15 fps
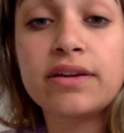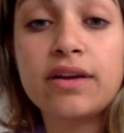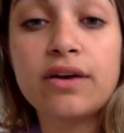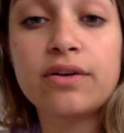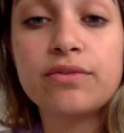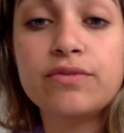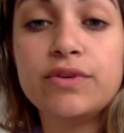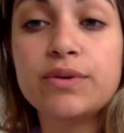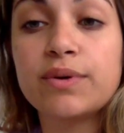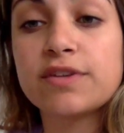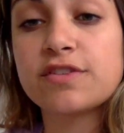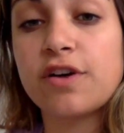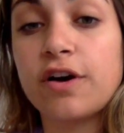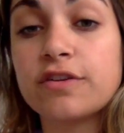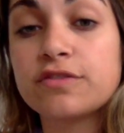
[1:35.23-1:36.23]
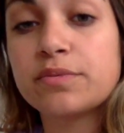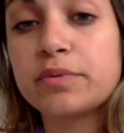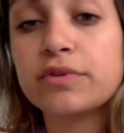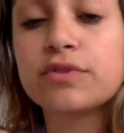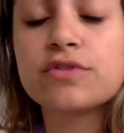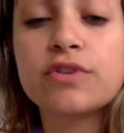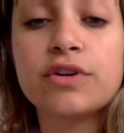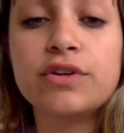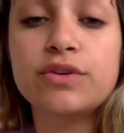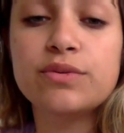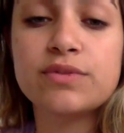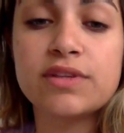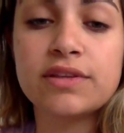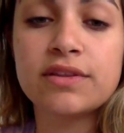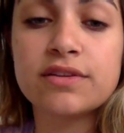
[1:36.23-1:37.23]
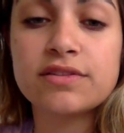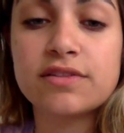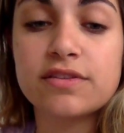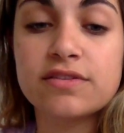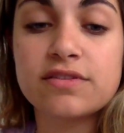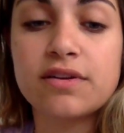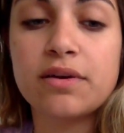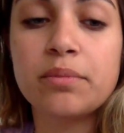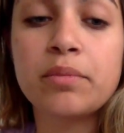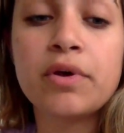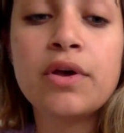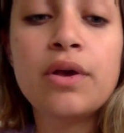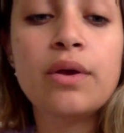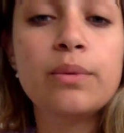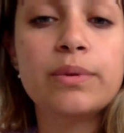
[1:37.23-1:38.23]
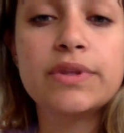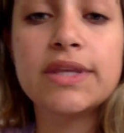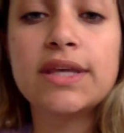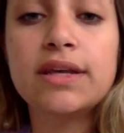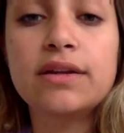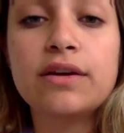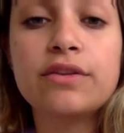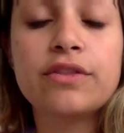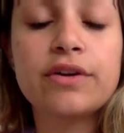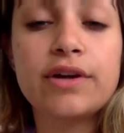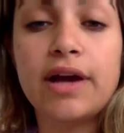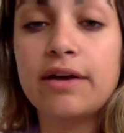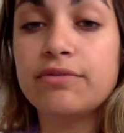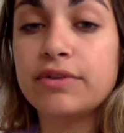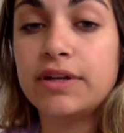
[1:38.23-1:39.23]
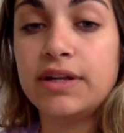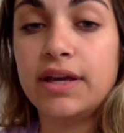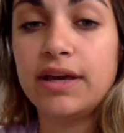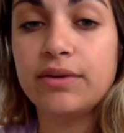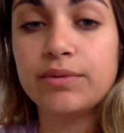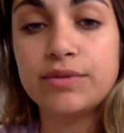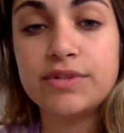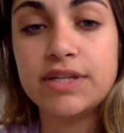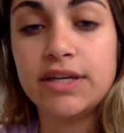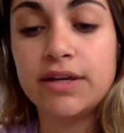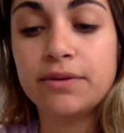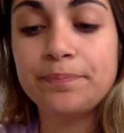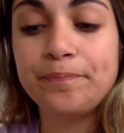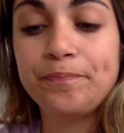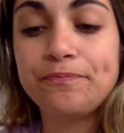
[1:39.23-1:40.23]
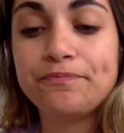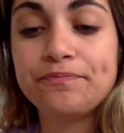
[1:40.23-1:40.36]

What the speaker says: of US hospitals are using this system within their everyday routine.